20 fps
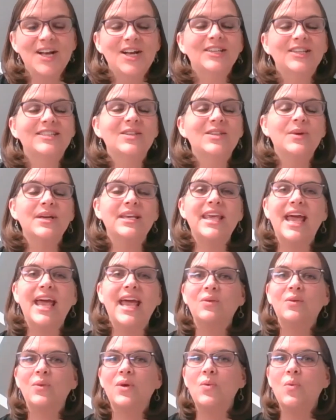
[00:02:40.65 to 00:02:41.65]
So
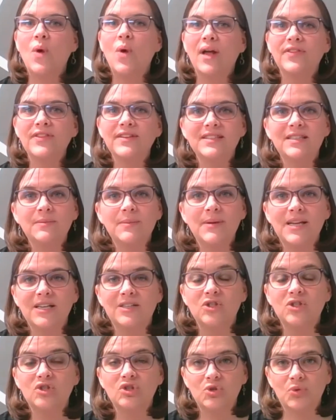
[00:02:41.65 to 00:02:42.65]
again, we want this to be
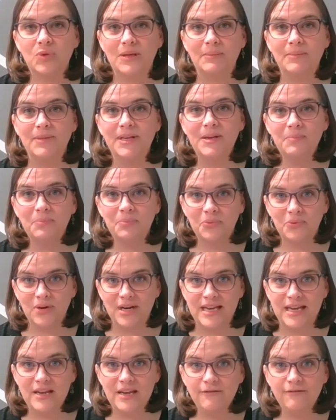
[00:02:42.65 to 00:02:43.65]
extremely
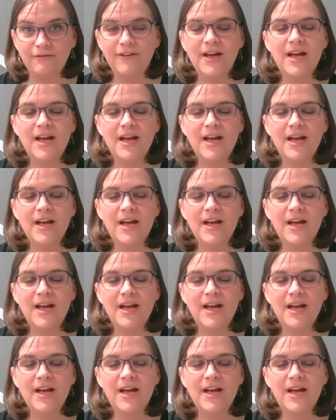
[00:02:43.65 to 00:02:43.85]
brief